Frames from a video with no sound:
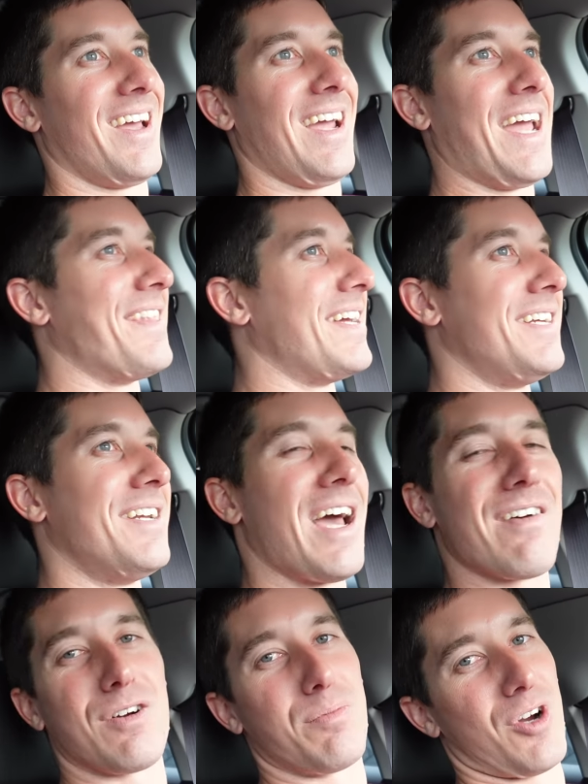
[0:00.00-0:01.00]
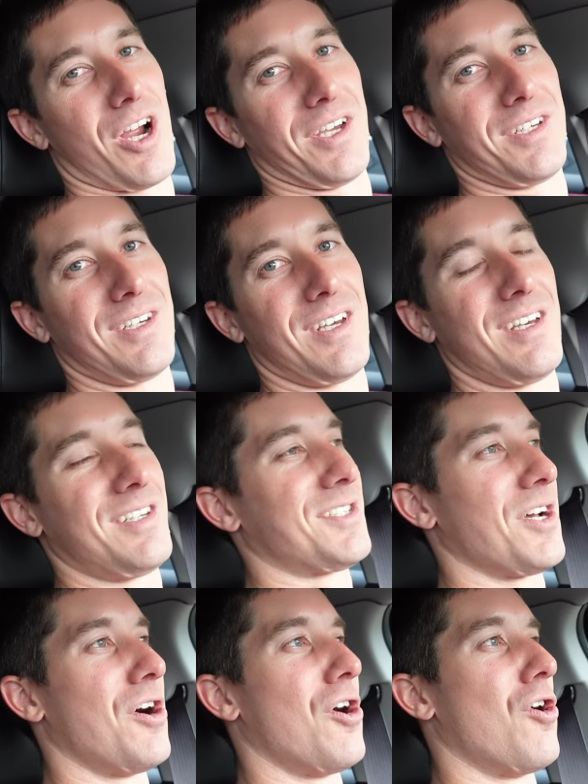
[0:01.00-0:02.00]
and they never break.
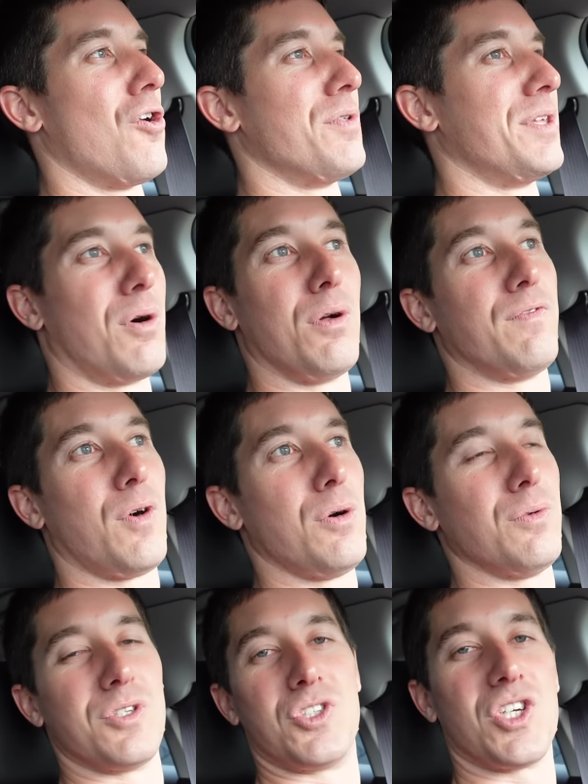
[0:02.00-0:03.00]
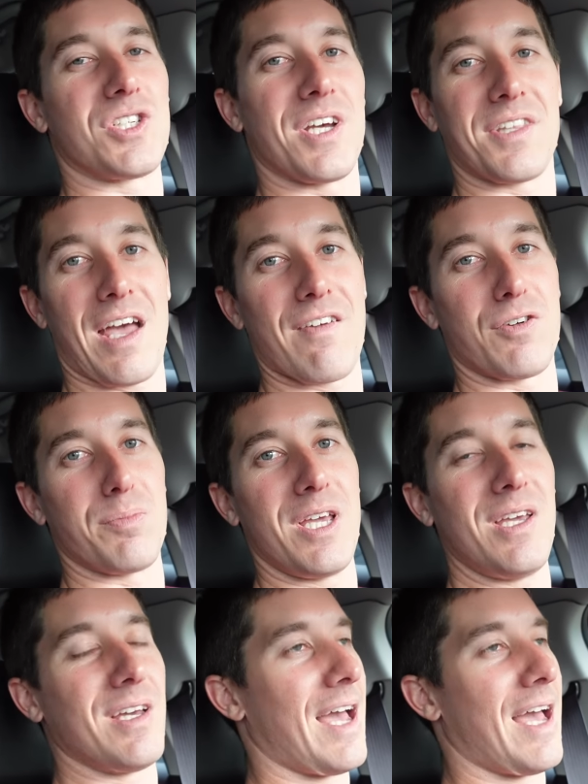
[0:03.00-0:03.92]
So the old Volt was just like that for me.